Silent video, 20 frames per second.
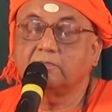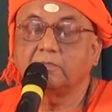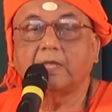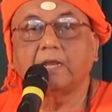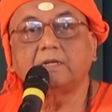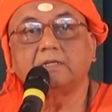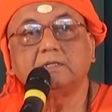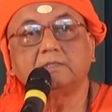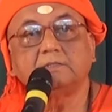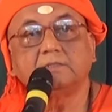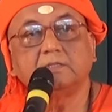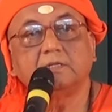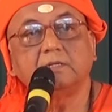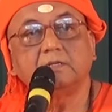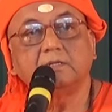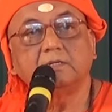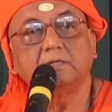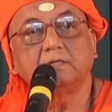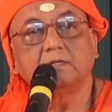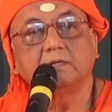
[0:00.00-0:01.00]
That is
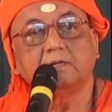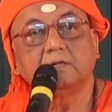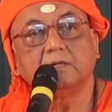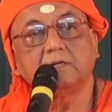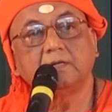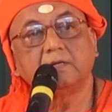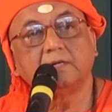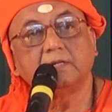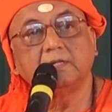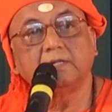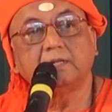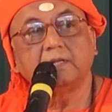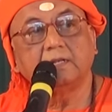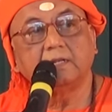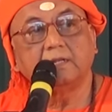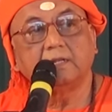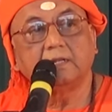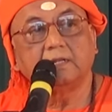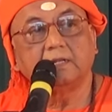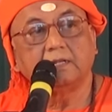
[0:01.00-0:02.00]
the real